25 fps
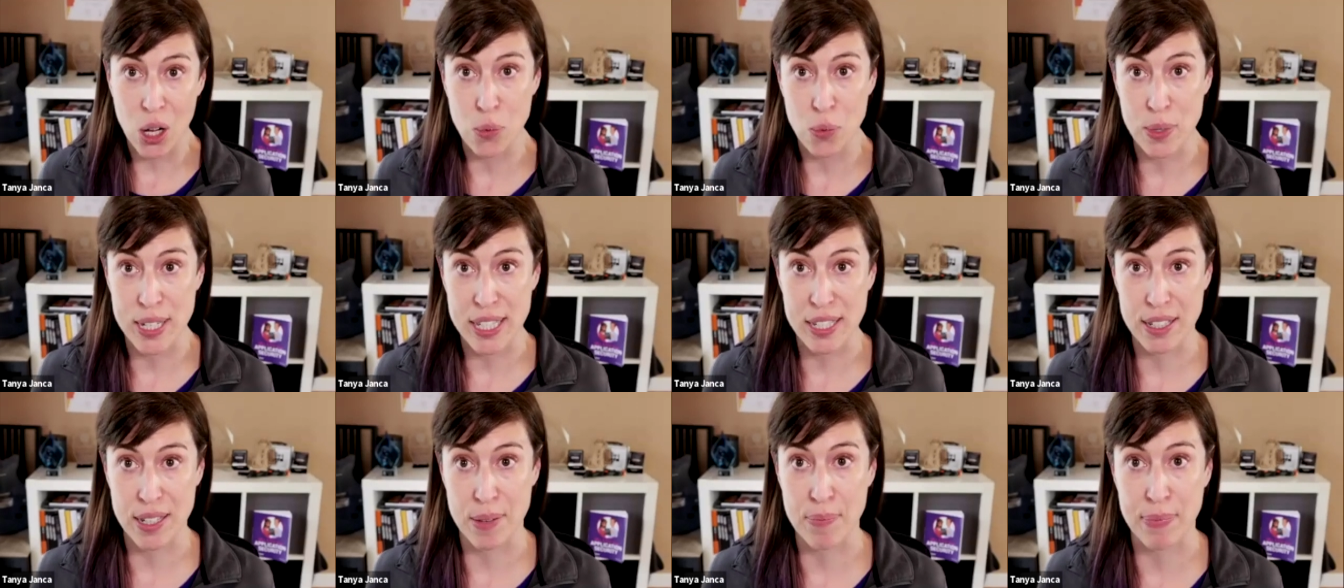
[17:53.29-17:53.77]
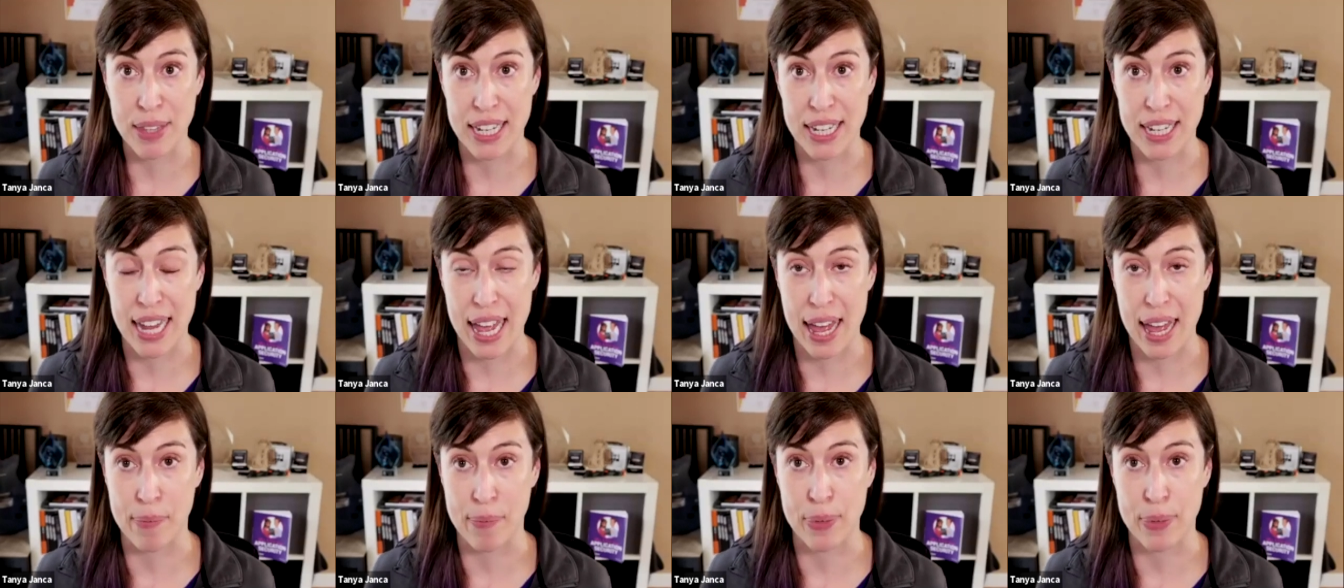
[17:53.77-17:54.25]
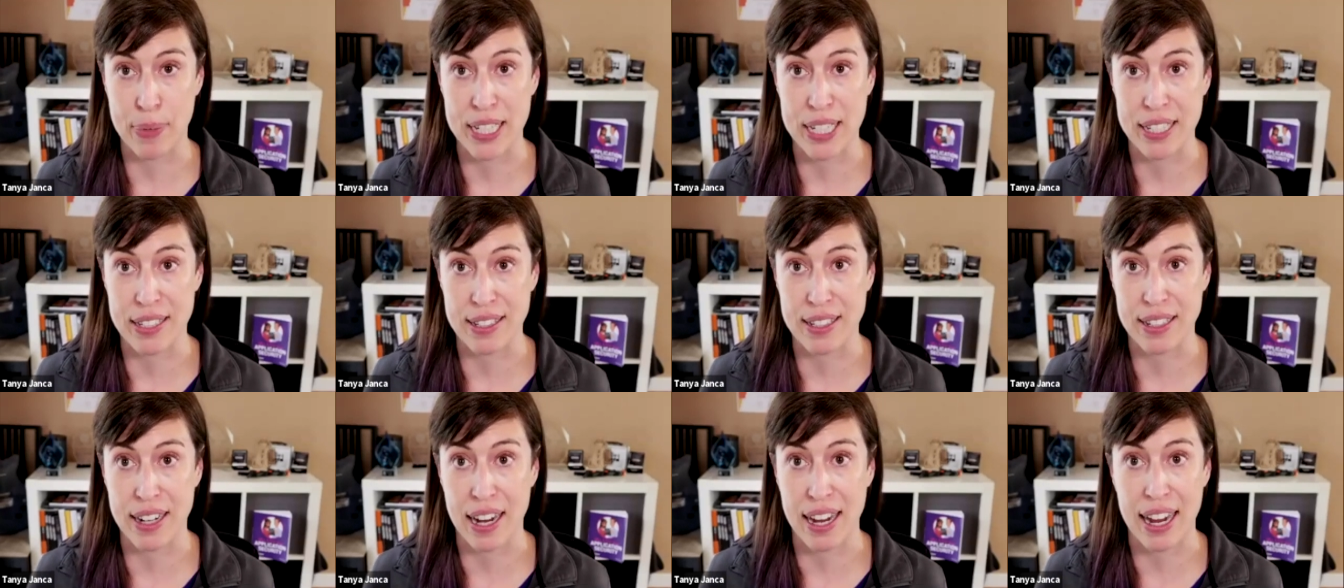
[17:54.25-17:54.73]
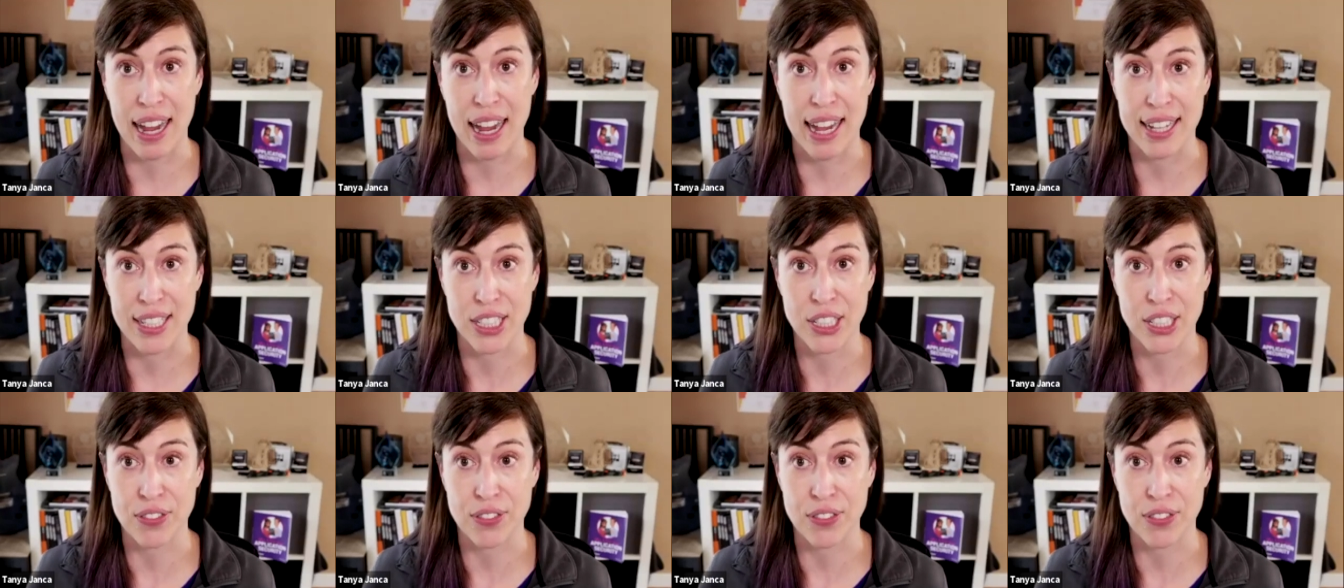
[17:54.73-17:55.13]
when something happens and I ask